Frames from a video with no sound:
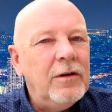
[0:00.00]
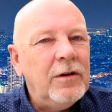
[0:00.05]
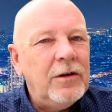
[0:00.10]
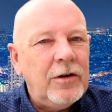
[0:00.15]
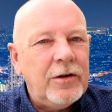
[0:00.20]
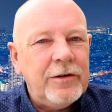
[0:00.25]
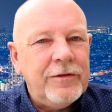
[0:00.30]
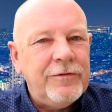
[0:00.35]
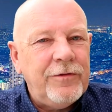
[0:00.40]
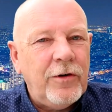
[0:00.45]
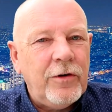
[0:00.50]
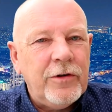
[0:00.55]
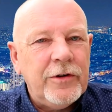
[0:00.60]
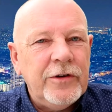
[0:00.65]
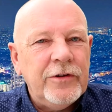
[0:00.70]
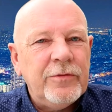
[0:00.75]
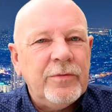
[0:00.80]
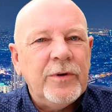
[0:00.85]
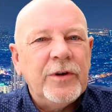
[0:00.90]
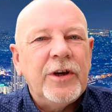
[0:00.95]
a lot of
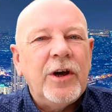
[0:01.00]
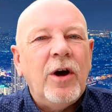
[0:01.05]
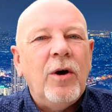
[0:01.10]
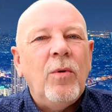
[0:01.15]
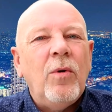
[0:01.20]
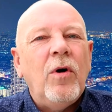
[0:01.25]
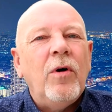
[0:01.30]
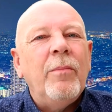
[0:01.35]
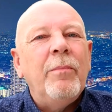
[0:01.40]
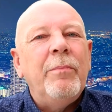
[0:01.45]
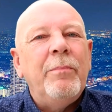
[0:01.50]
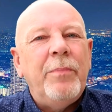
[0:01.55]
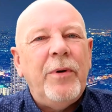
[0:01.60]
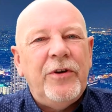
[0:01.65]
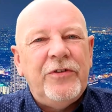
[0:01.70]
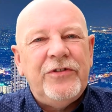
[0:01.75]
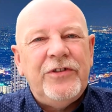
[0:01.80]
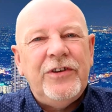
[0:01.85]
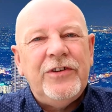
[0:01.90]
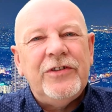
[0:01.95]
foreigners would go on
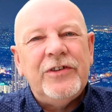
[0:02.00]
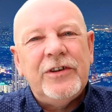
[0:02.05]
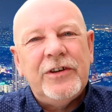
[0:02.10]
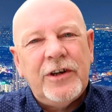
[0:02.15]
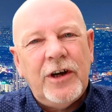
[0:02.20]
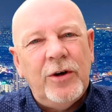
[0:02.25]
buses and